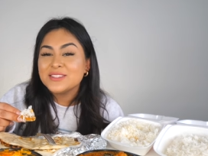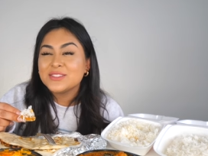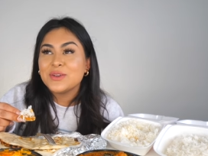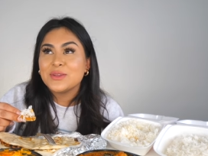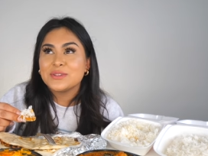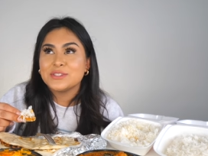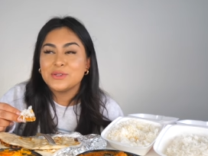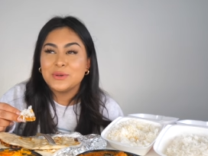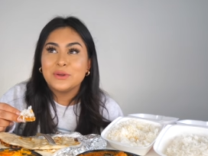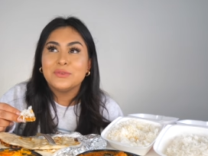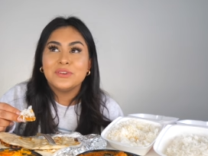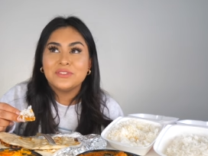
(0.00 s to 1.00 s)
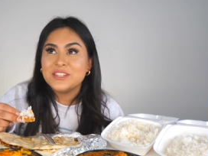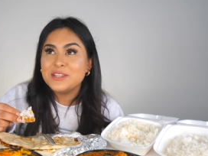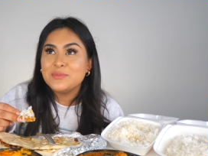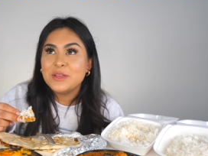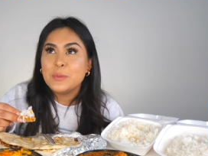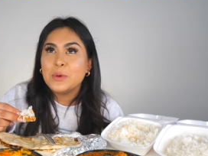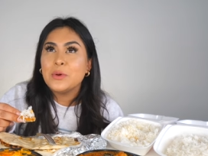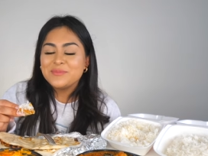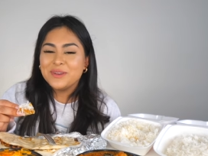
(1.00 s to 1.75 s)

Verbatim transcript: so there's a total of 15 people,